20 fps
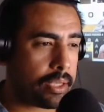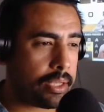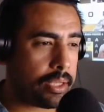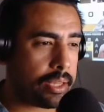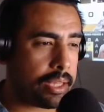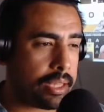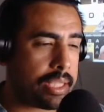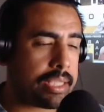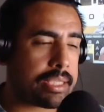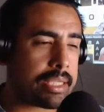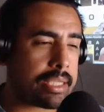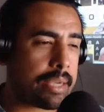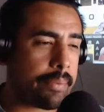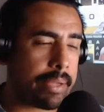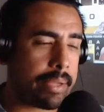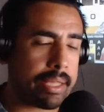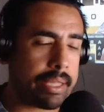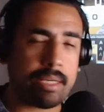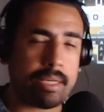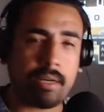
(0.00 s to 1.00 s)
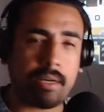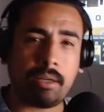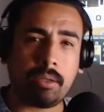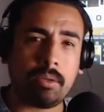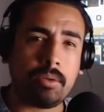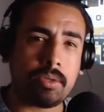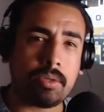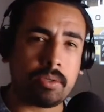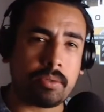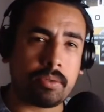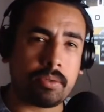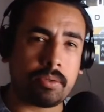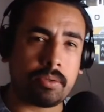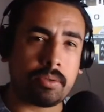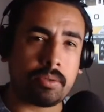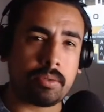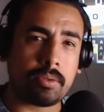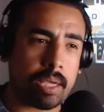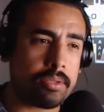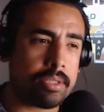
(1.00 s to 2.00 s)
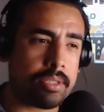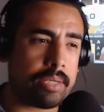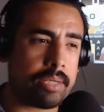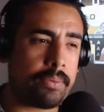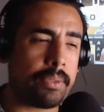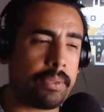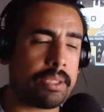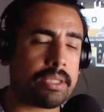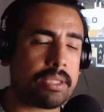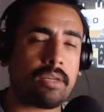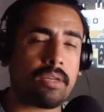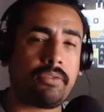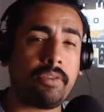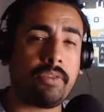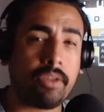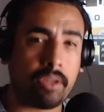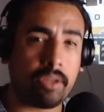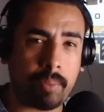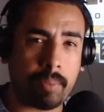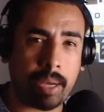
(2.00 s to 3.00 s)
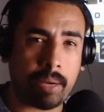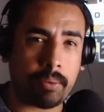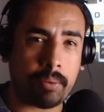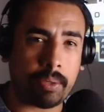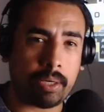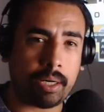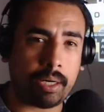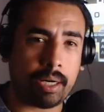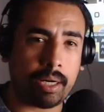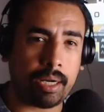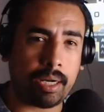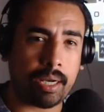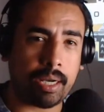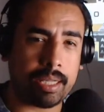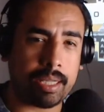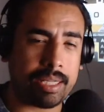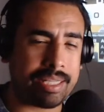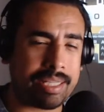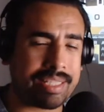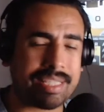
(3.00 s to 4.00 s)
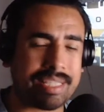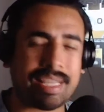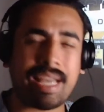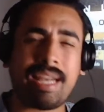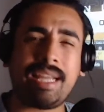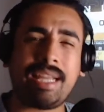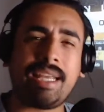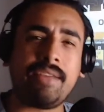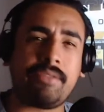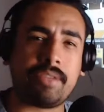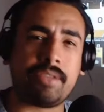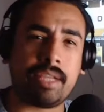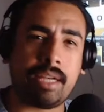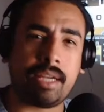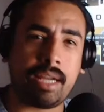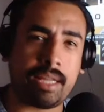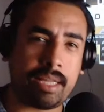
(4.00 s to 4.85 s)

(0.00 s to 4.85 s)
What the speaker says: This time, I think Derek Lewis, as soon as he really starts feeling the power, I think just kind of gives in.